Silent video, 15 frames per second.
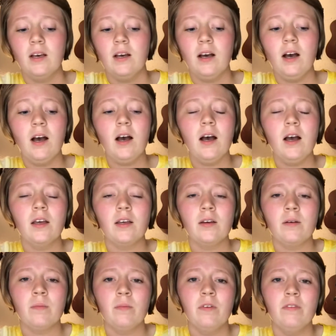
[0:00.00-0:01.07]
I
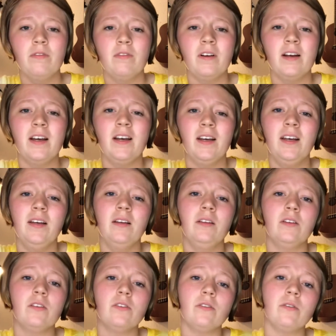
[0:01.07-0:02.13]
am afraid
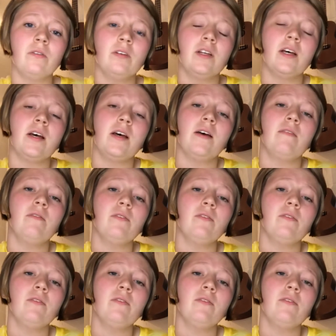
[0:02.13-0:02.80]
that you'll never